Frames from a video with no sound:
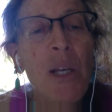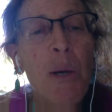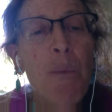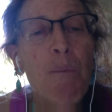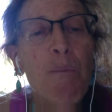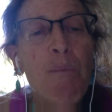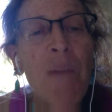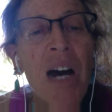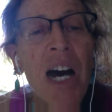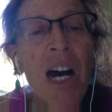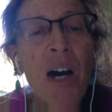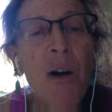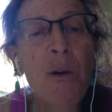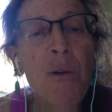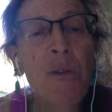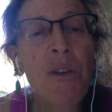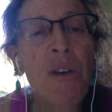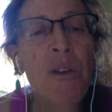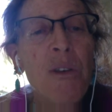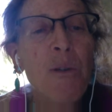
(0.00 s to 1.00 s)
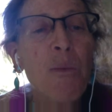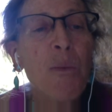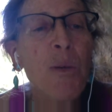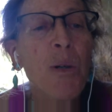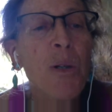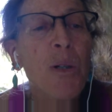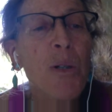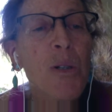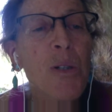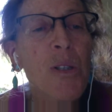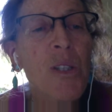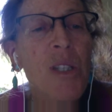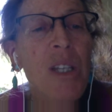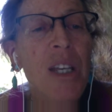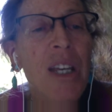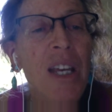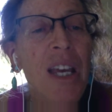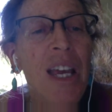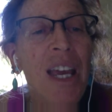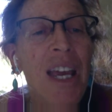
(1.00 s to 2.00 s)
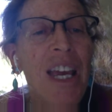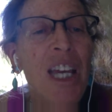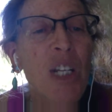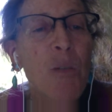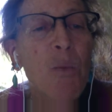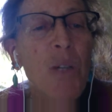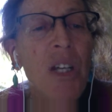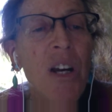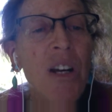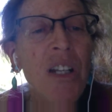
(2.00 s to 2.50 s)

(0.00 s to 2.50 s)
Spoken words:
mouth the words, and we are